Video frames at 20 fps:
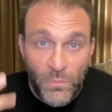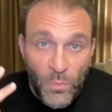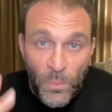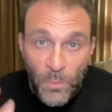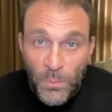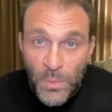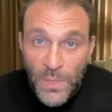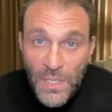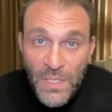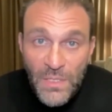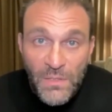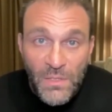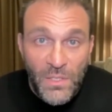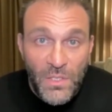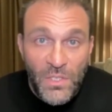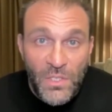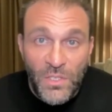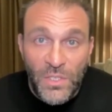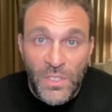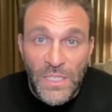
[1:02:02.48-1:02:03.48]
Repeat the
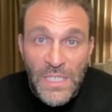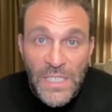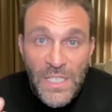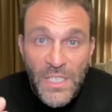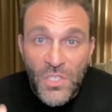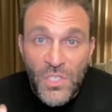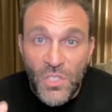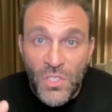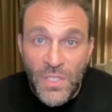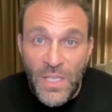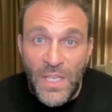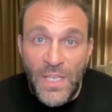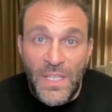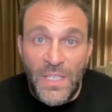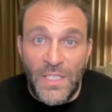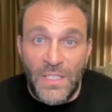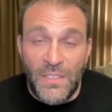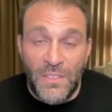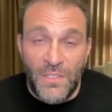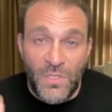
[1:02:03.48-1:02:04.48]
good each
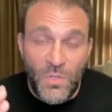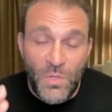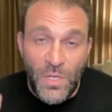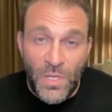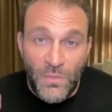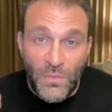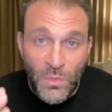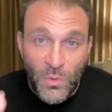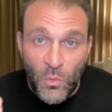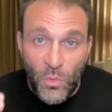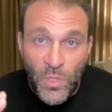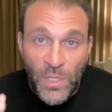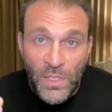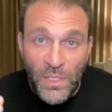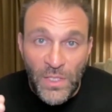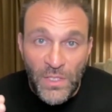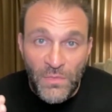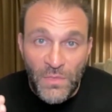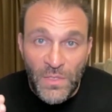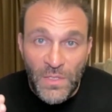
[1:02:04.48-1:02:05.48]
day so you can have a great
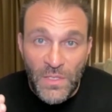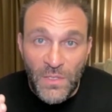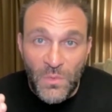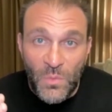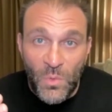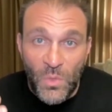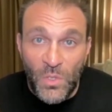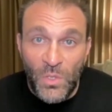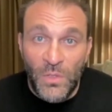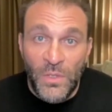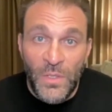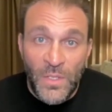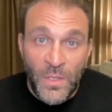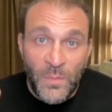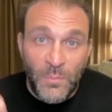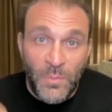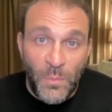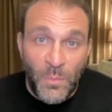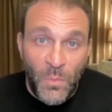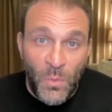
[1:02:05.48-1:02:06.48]
life in this world,
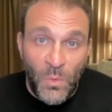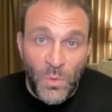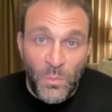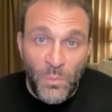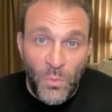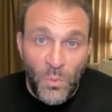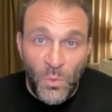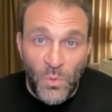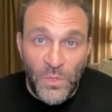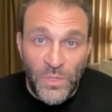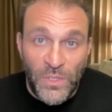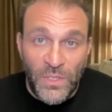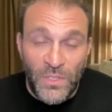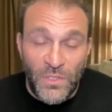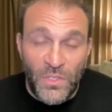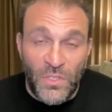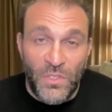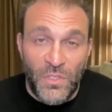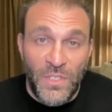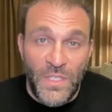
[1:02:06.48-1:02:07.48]
but more importantly, in
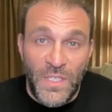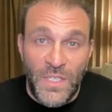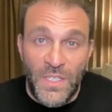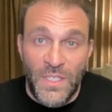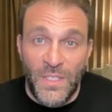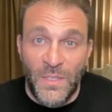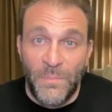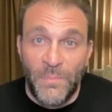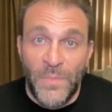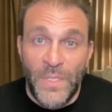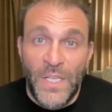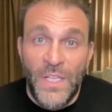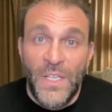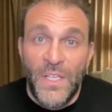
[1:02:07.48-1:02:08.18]
eternity to come.